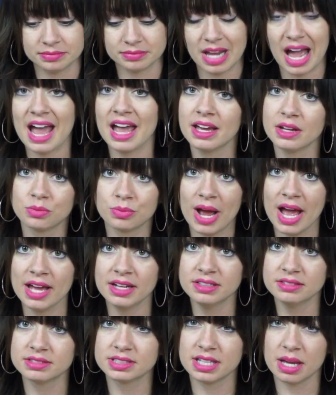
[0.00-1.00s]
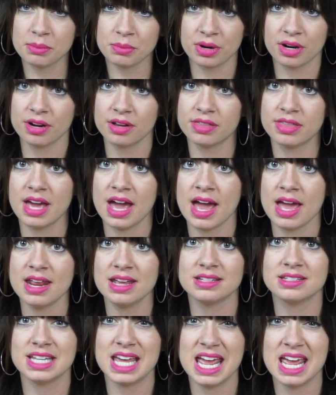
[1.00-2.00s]
I had read somewhere that
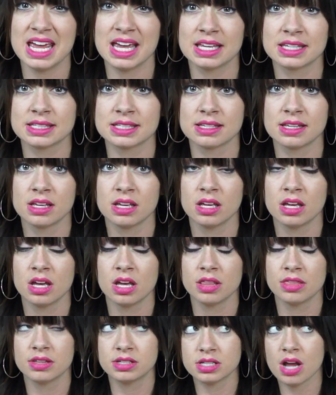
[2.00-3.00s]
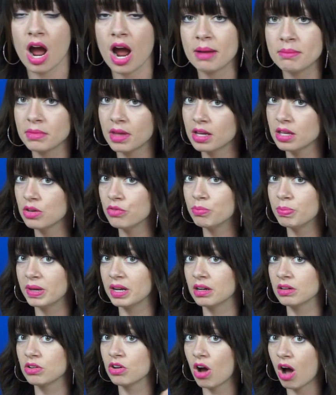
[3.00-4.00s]
it takes the time that you've
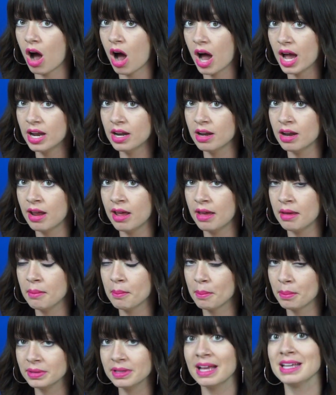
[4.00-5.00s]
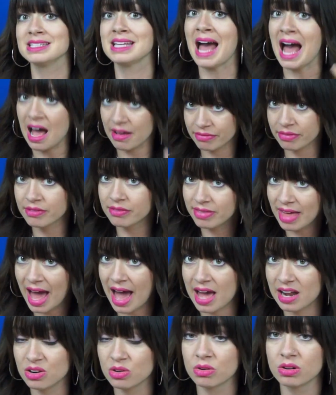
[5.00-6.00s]
been gone plus half of
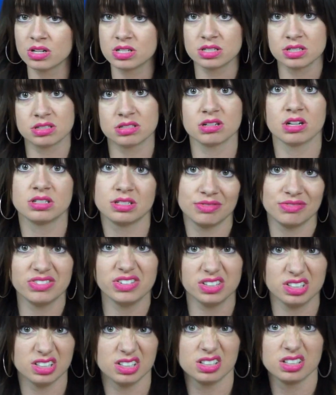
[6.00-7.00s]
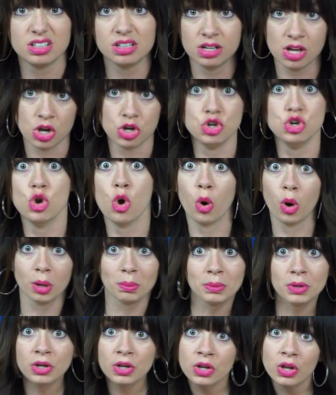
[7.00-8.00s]
that in order to start to feel
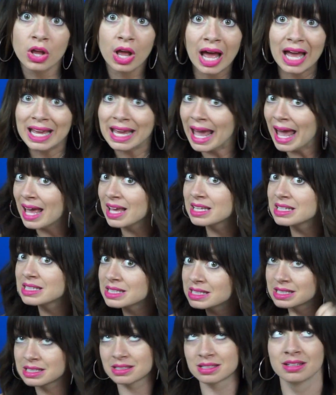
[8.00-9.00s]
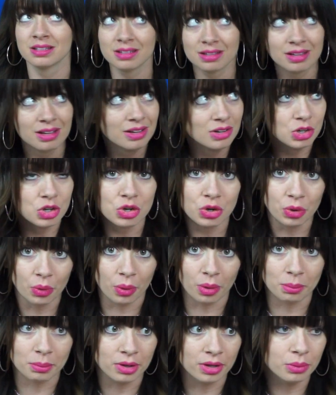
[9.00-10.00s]
normal, I guess.
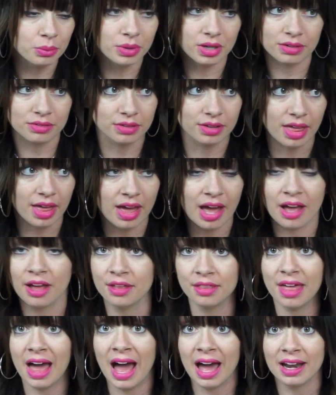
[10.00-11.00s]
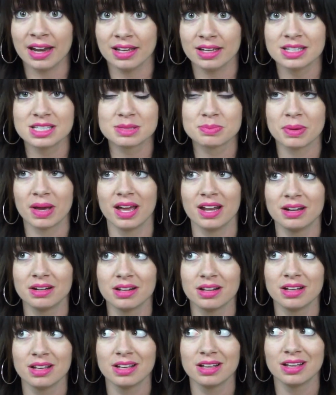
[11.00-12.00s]
Normal, whatever the hell that is, but
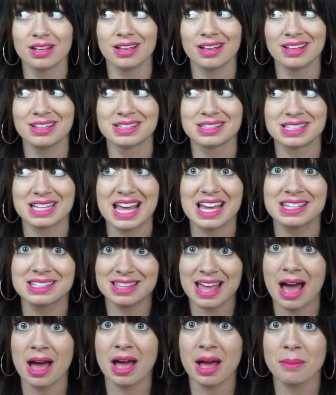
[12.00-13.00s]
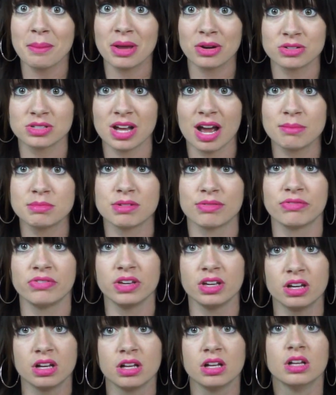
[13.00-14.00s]
it takes that amount of time to
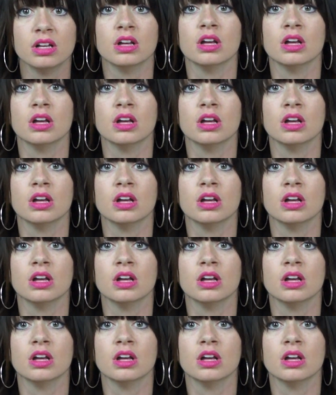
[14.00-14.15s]
feel,